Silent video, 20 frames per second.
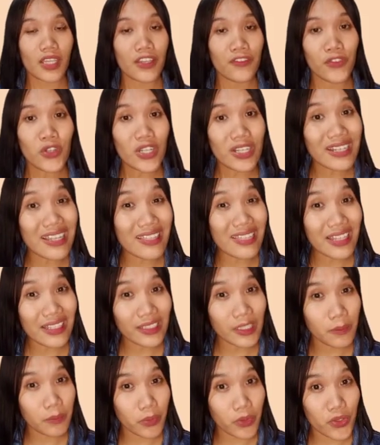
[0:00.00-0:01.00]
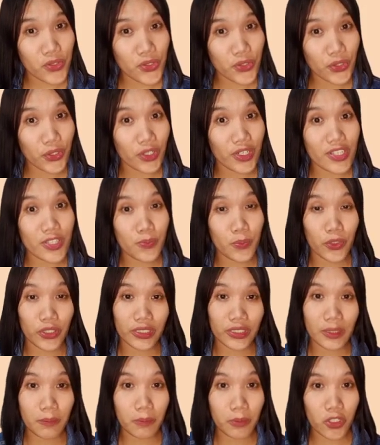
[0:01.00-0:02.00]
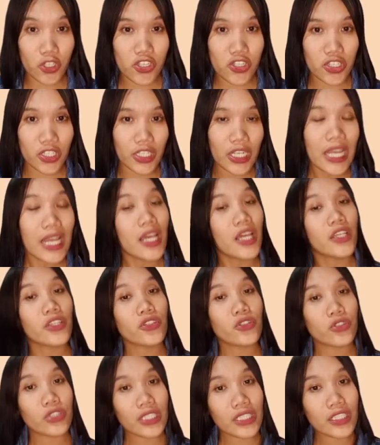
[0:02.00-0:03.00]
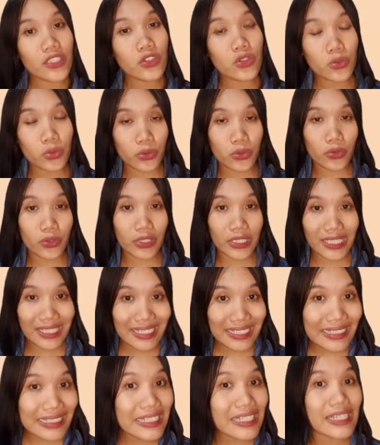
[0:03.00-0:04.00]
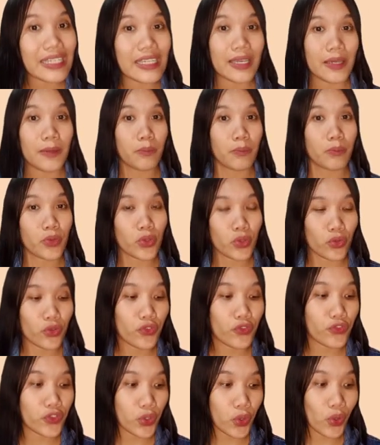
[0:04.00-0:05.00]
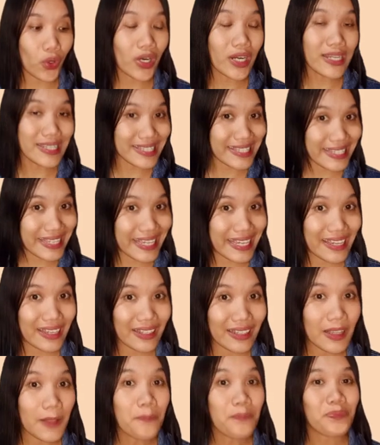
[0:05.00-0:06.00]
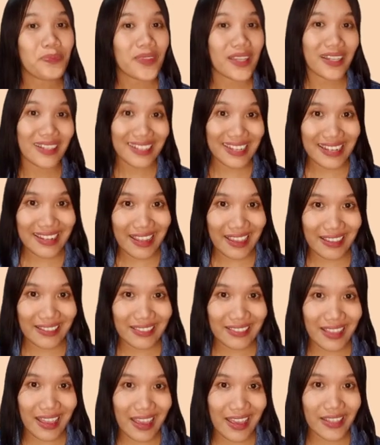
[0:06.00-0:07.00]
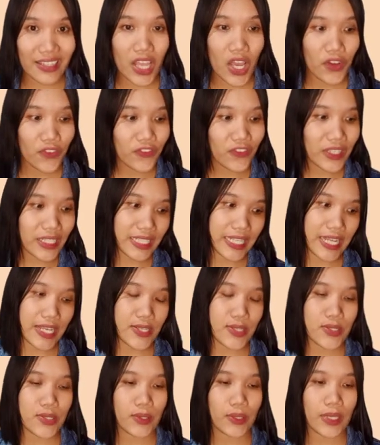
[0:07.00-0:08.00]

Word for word: if you're an athletic person or a sporty person, you need to really improve your skill related fitness.